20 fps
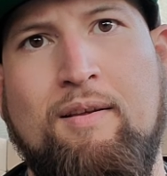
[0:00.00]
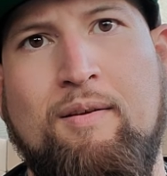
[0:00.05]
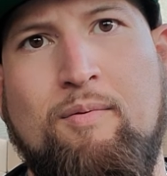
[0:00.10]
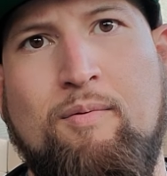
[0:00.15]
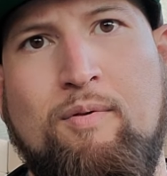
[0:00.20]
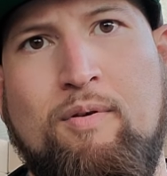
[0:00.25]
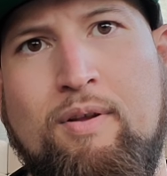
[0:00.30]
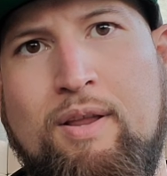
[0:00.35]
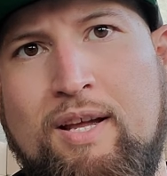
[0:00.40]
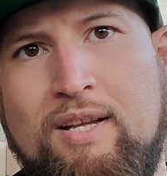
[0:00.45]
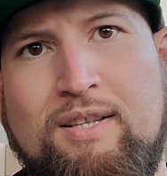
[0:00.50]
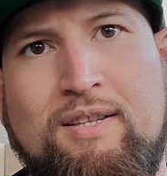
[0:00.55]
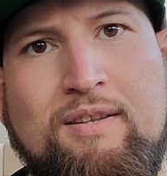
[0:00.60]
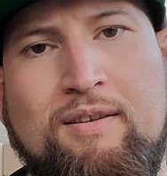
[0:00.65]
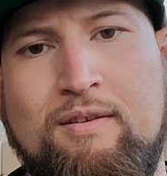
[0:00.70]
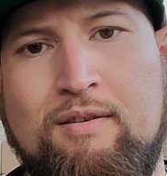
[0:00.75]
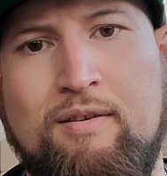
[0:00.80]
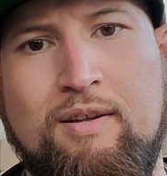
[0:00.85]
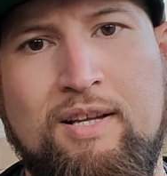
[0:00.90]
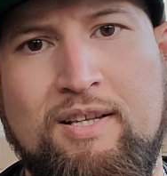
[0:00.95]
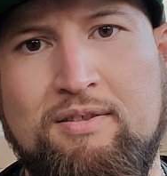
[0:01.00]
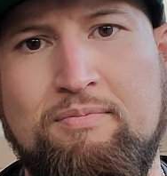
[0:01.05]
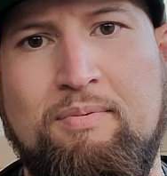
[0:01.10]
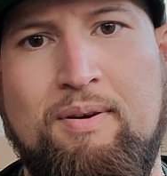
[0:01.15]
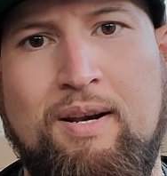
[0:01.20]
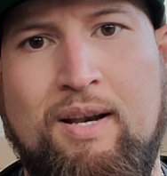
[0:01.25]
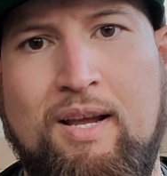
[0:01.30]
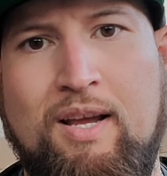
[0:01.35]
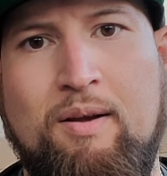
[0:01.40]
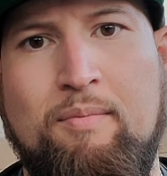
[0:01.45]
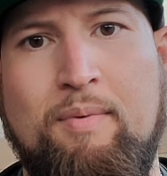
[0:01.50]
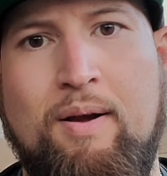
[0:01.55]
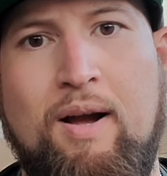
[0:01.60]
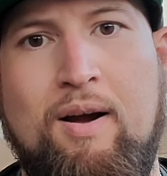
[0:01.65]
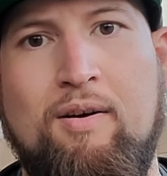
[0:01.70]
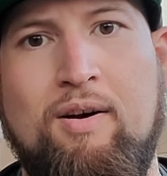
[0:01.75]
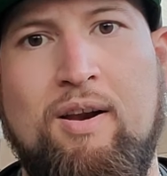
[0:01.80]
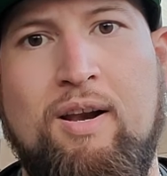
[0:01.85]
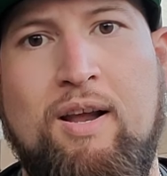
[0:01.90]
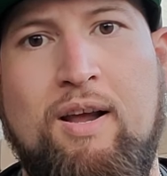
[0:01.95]
well, that, you know, that's my name.
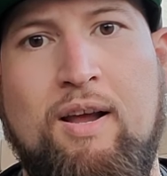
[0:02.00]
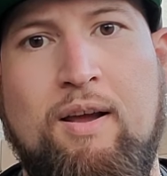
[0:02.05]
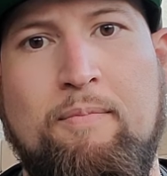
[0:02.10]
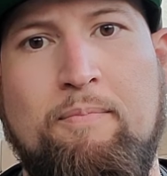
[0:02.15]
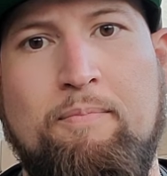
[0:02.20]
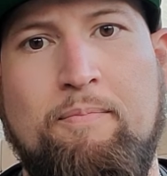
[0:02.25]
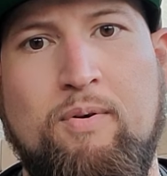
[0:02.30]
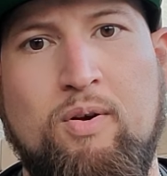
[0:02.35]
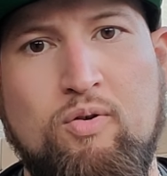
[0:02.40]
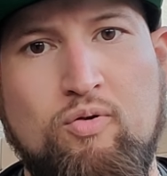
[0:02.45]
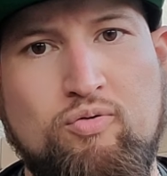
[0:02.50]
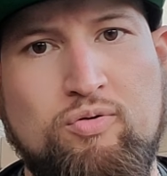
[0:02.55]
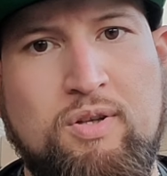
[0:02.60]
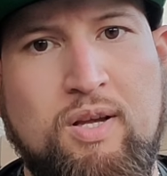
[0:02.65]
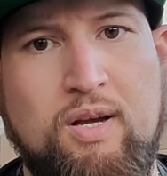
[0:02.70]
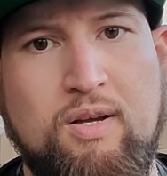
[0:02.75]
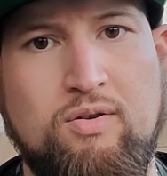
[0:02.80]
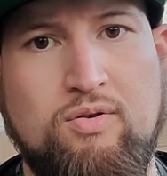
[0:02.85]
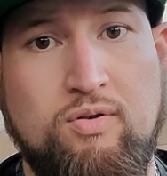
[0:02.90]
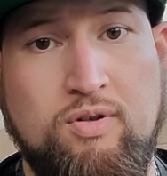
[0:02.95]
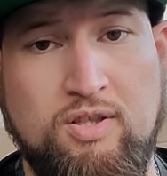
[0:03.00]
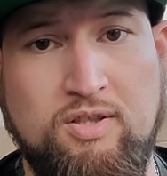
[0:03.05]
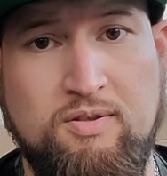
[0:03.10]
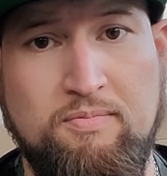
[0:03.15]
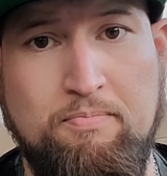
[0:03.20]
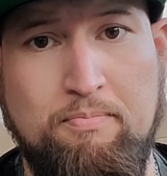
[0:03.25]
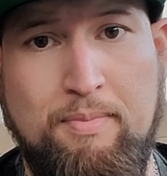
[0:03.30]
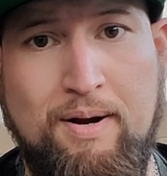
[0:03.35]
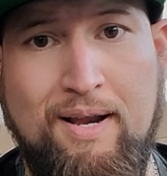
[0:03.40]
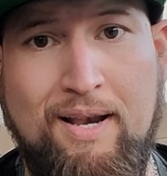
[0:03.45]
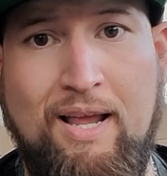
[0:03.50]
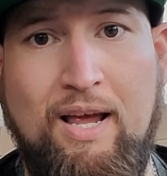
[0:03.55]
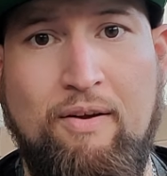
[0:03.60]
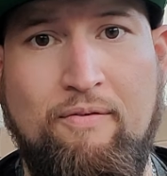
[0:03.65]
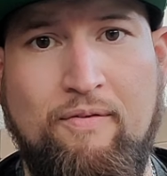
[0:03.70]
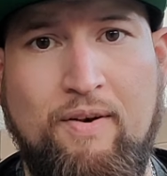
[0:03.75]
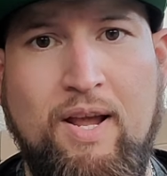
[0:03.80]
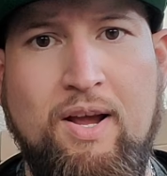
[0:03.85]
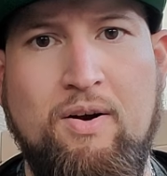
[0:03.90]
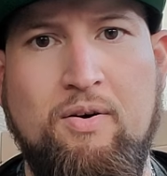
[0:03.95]
How can I use that towards my
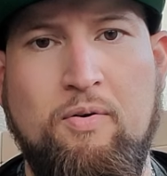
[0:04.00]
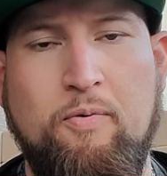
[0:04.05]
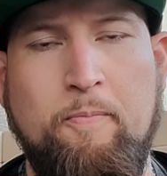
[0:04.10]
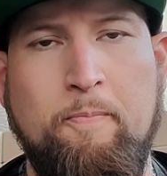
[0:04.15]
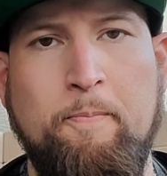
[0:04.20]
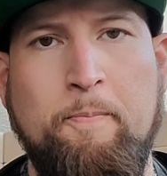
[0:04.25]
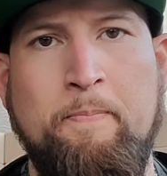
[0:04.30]
life now?